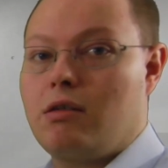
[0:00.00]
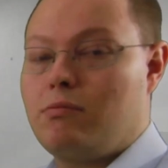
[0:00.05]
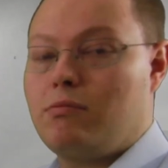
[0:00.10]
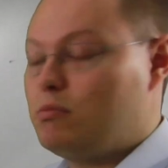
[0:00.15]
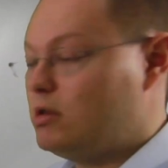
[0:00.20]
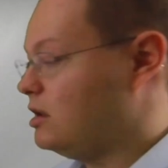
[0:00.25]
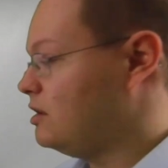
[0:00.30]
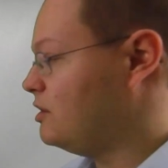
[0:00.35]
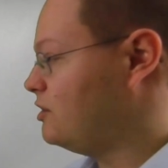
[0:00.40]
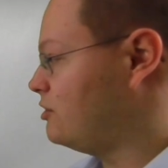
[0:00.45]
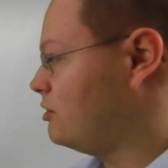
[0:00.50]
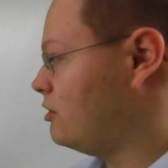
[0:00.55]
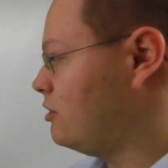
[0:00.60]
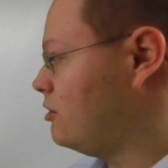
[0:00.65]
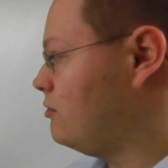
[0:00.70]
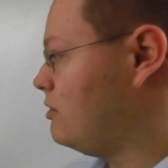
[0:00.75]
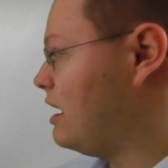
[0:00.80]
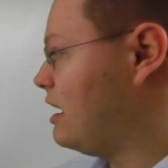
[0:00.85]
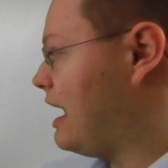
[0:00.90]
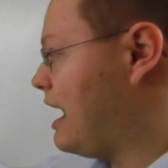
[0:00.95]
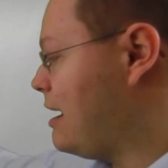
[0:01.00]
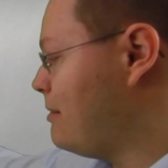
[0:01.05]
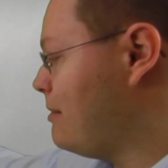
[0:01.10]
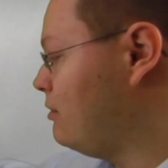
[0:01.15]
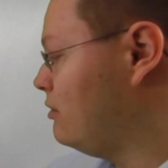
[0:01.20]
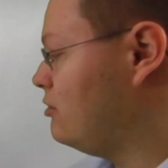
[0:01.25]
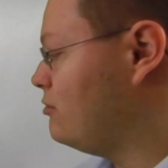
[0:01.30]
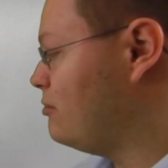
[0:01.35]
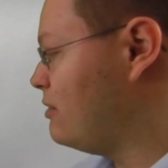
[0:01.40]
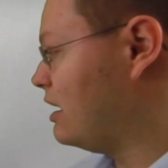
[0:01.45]
means we are
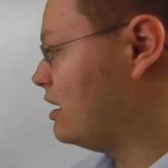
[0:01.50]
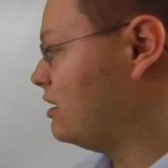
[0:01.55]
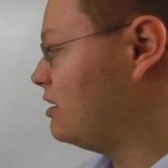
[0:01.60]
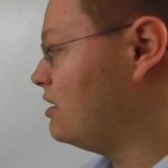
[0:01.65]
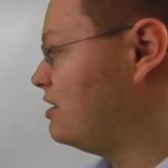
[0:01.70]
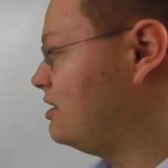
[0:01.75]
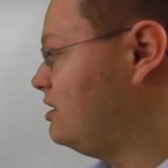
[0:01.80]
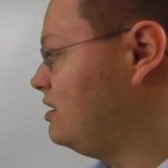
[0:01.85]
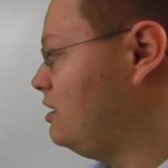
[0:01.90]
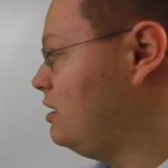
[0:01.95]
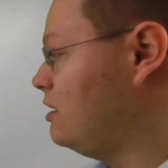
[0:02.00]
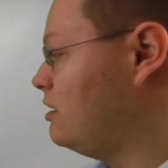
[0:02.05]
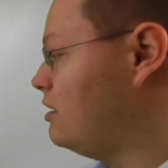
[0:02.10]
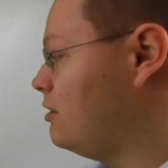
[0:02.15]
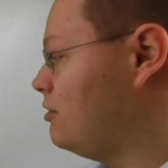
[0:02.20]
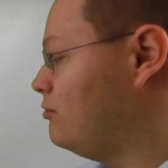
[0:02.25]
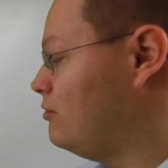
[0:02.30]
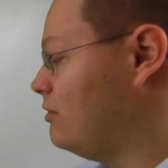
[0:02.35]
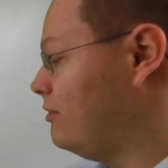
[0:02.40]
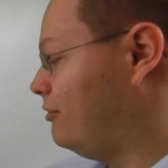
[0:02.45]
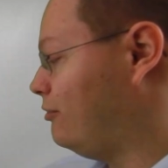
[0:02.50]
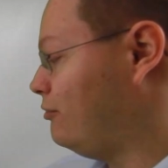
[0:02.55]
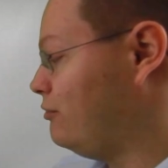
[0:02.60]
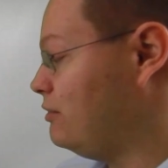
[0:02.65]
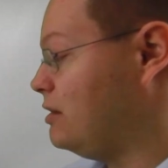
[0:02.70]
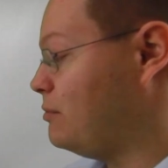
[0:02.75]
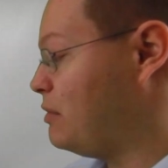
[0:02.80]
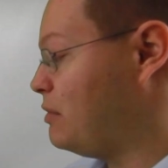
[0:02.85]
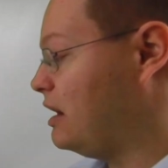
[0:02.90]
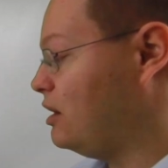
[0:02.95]
able to make the seek with
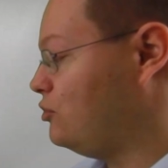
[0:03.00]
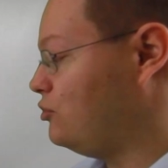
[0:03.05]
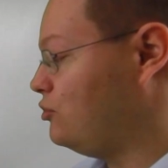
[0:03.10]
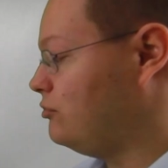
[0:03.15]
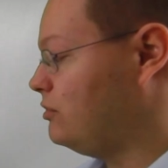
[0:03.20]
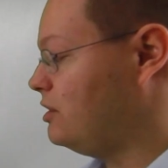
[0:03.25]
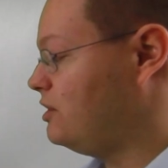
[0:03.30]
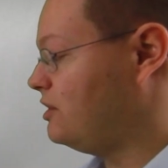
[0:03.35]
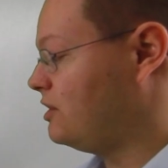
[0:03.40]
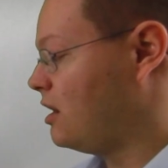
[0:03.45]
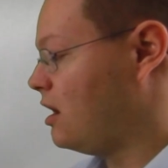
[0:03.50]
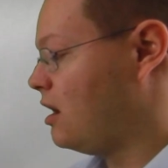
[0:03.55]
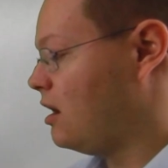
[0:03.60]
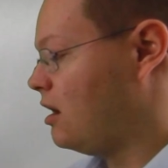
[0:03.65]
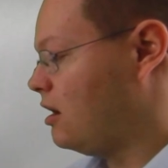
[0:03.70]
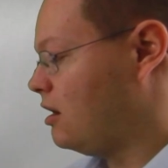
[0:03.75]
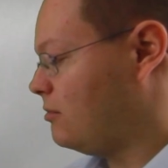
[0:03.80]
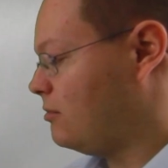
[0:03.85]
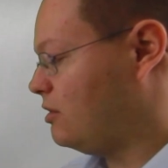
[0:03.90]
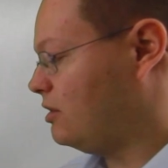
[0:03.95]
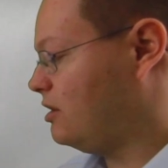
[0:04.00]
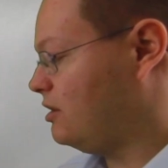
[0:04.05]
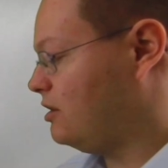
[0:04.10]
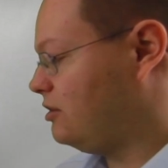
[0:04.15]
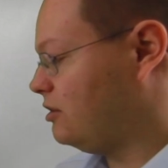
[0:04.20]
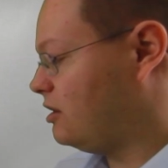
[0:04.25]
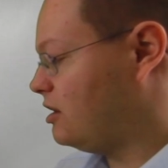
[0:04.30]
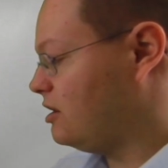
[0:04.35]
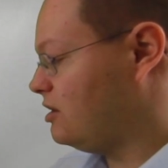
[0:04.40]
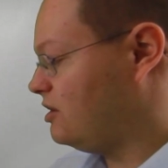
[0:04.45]
three page reads, but as
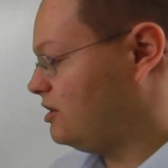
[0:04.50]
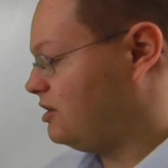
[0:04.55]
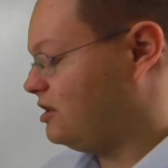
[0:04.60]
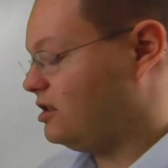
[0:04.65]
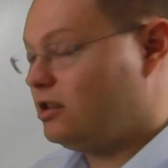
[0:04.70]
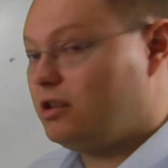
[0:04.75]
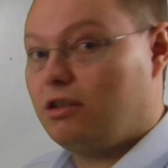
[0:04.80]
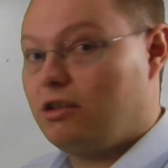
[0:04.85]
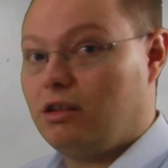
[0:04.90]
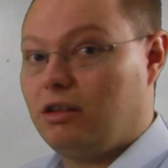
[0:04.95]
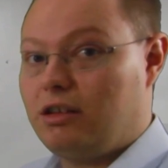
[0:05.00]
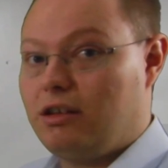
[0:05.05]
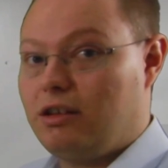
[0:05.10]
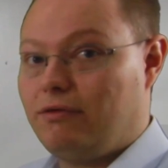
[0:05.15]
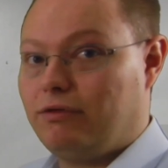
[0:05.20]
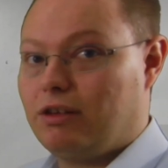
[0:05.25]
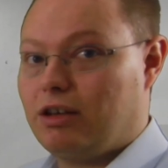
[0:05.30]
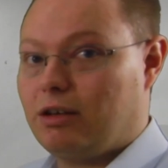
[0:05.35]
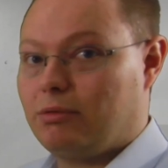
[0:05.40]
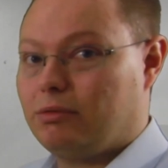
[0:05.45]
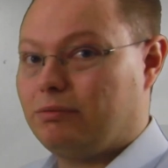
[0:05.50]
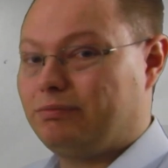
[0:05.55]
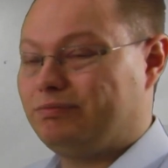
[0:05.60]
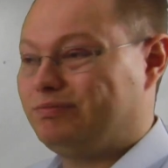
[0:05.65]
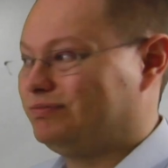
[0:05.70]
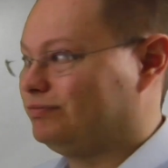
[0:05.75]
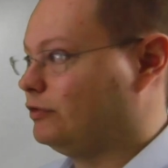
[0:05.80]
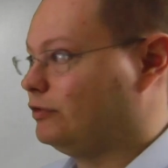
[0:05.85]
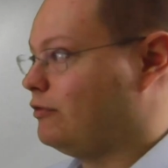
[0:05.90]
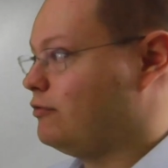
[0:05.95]
you can see in the leaf level,
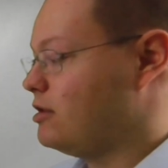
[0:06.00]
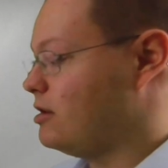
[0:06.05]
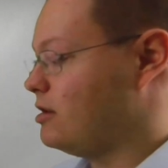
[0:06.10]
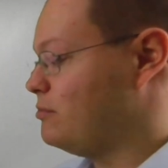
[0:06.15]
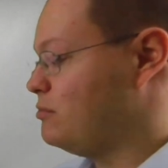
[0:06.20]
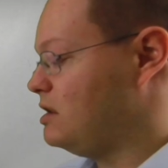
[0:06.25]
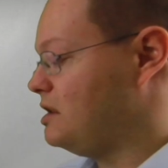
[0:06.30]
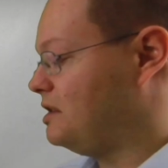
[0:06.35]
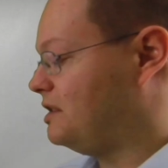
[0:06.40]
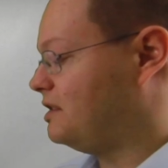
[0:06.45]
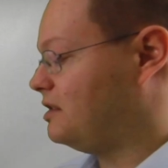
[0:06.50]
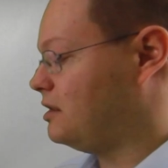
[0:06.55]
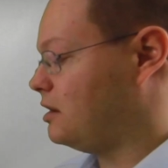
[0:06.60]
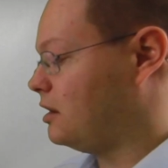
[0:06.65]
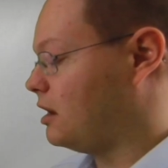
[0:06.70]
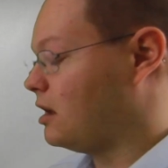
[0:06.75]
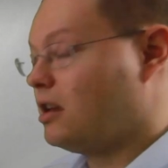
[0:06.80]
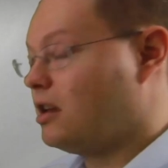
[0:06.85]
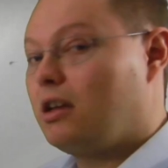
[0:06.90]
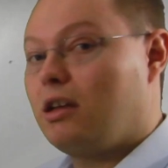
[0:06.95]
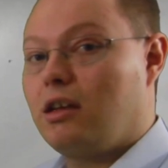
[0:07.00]
we are missing